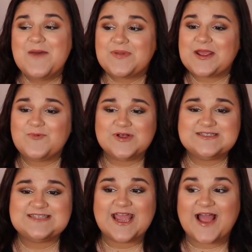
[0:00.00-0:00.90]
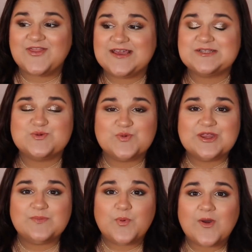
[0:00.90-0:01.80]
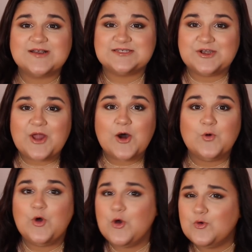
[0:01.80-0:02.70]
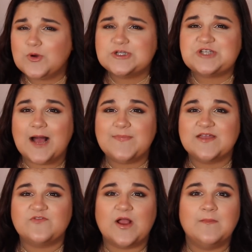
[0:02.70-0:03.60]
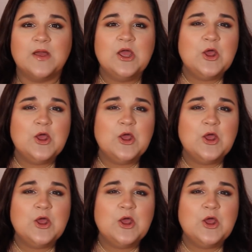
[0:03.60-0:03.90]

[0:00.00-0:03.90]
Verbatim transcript: But I will say, I think it's really important to know who we're shopping from,